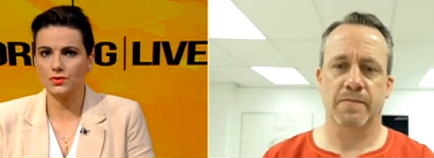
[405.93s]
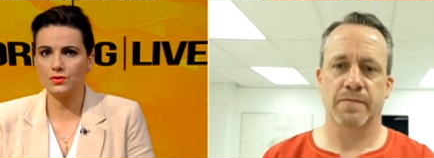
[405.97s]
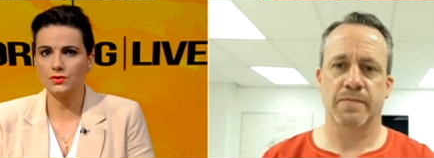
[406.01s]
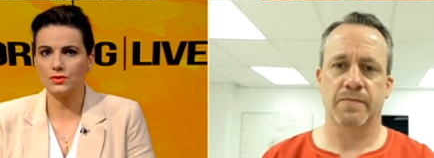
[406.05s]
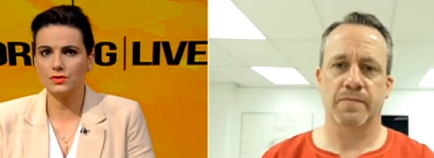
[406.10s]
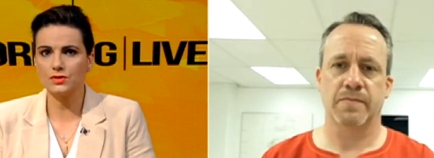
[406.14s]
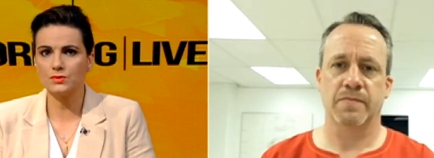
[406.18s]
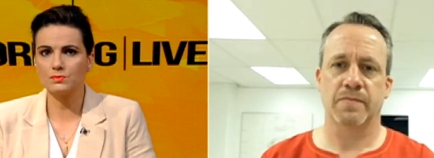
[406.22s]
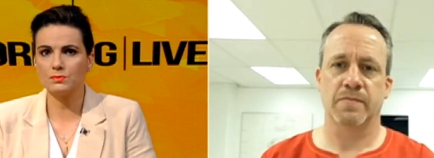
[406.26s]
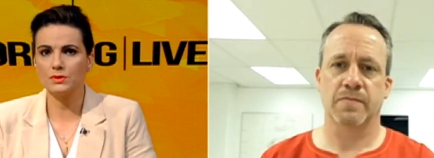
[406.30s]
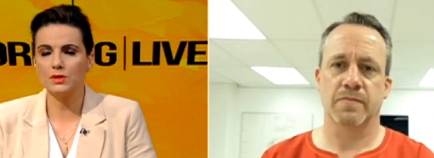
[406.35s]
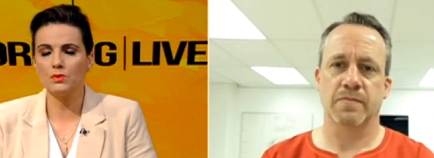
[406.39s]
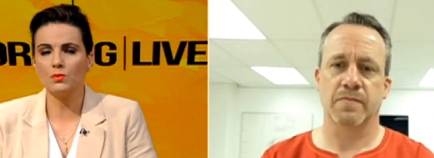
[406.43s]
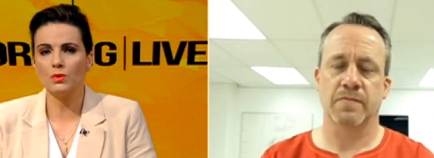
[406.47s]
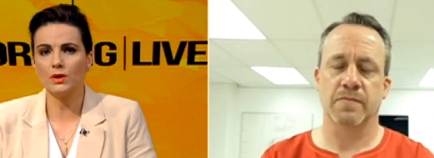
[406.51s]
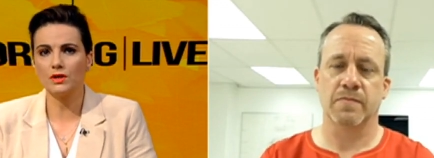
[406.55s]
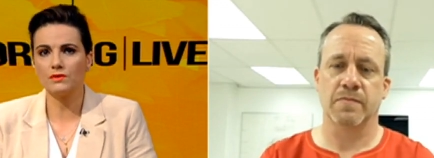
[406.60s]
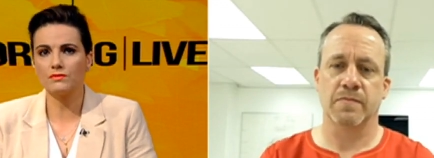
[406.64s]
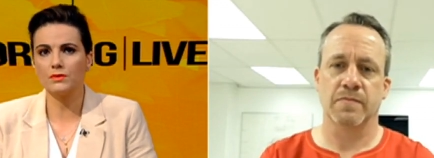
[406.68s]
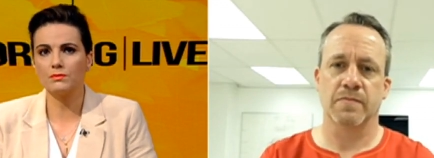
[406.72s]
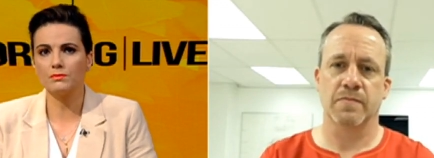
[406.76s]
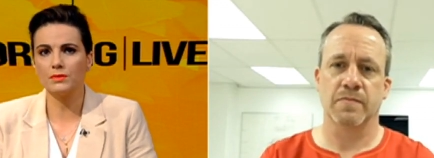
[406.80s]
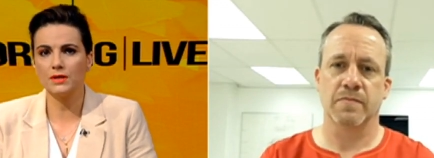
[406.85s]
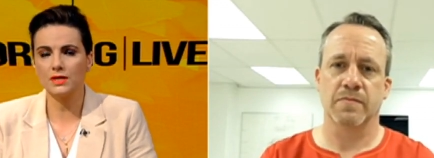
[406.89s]
Speaker 1: could this be
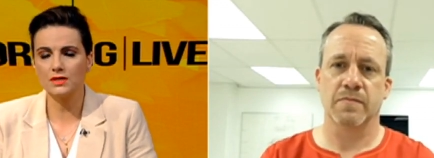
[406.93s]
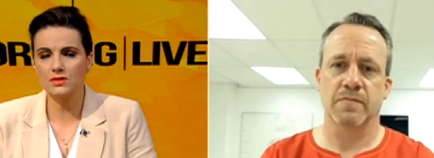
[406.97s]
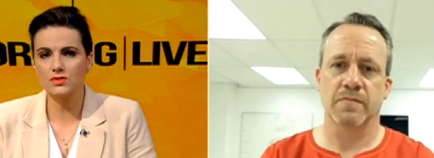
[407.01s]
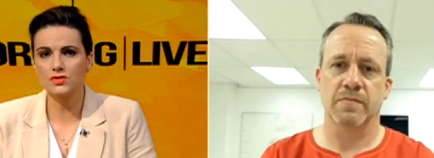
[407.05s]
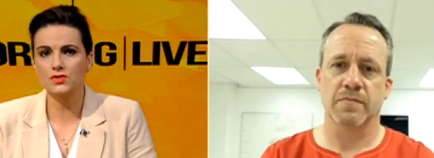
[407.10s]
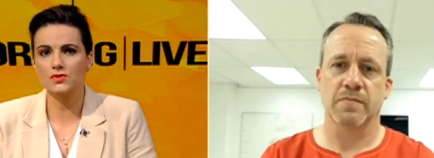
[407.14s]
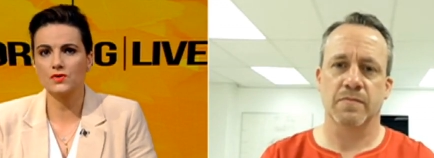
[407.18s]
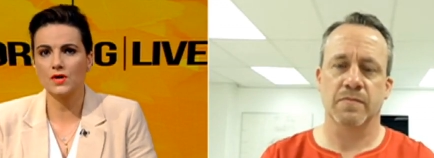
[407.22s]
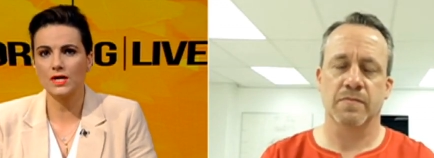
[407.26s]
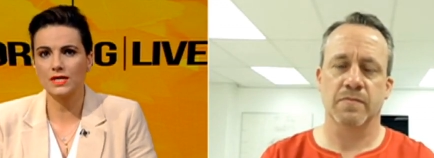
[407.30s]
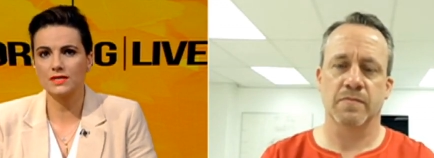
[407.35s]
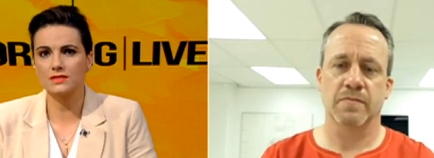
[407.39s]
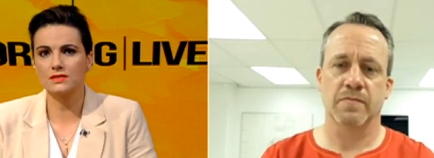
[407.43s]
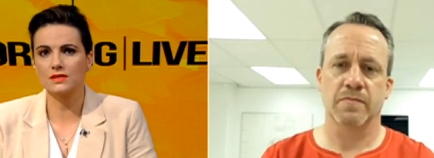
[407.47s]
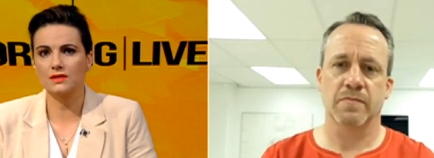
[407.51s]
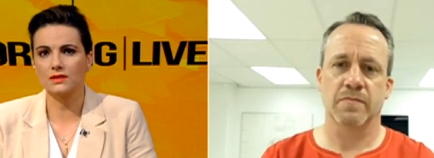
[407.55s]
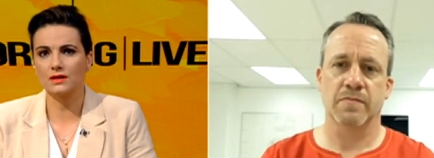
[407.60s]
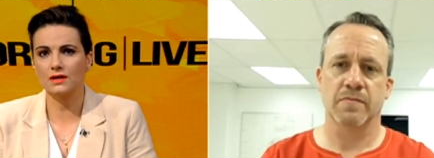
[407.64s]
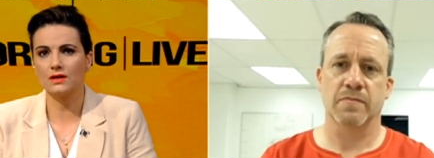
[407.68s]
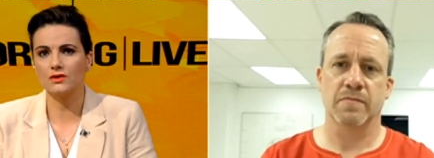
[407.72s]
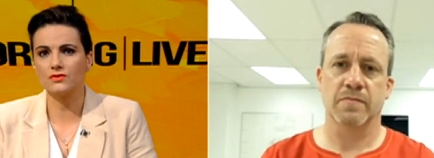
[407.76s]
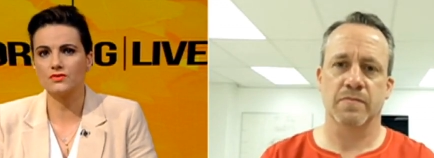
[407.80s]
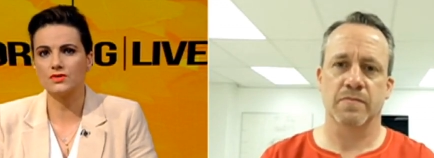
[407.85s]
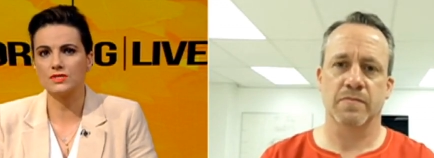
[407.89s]
one of the biggest strikes
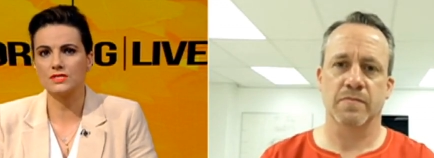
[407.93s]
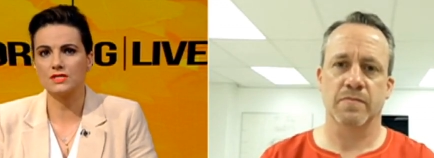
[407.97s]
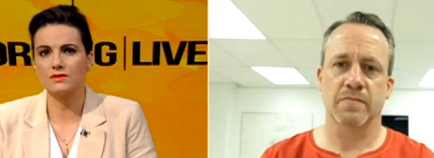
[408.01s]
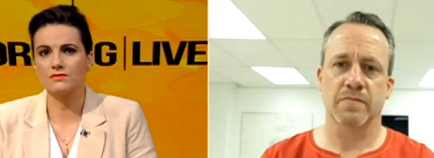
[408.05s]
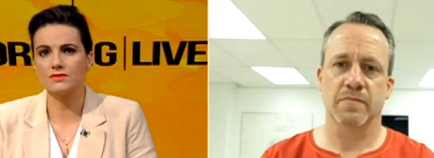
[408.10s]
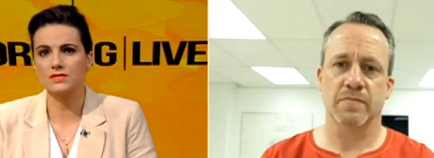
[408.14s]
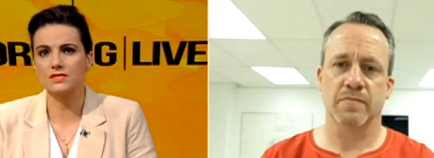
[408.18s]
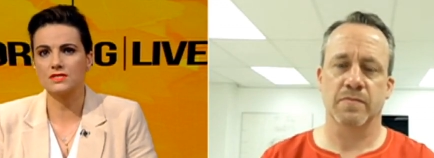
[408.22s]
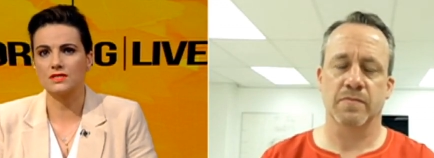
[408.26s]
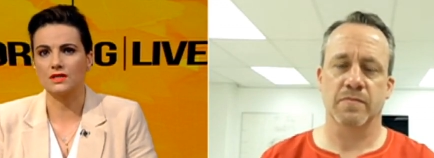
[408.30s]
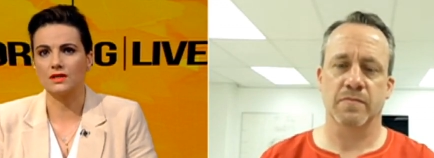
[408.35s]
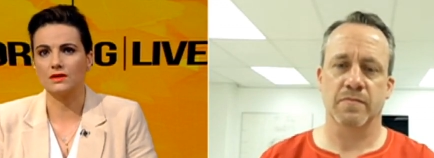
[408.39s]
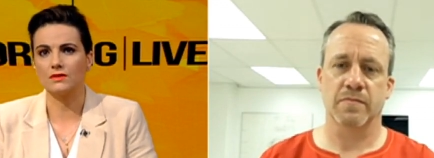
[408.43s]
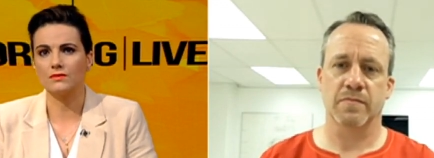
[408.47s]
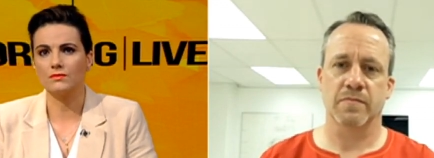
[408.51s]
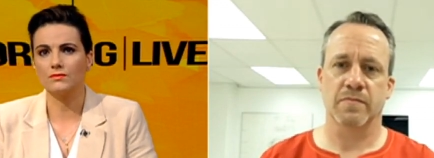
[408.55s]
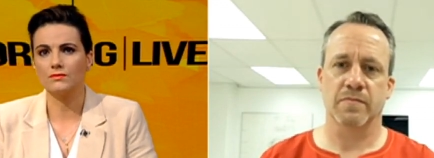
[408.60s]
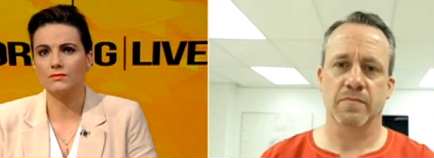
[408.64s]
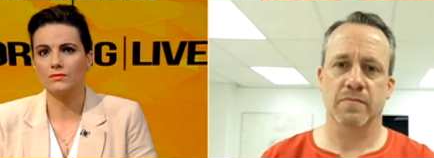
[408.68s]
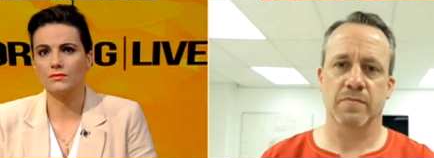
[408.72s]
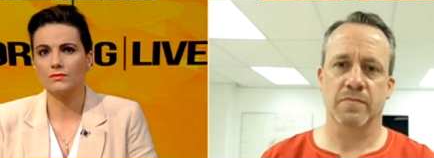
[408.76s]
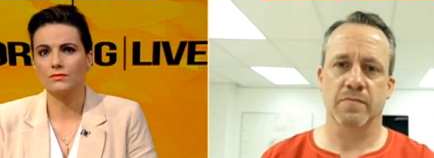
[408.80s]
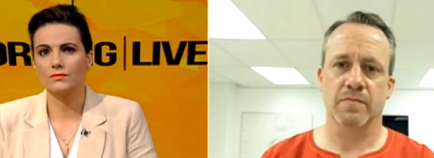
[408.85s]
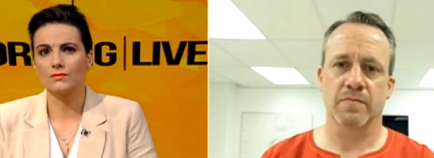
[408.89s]
that the country's ever seen?
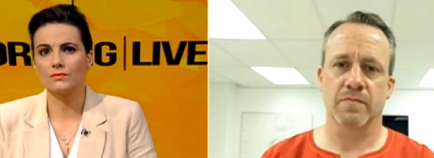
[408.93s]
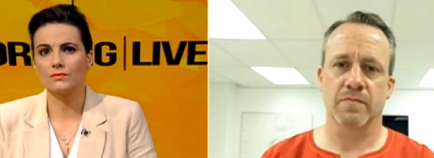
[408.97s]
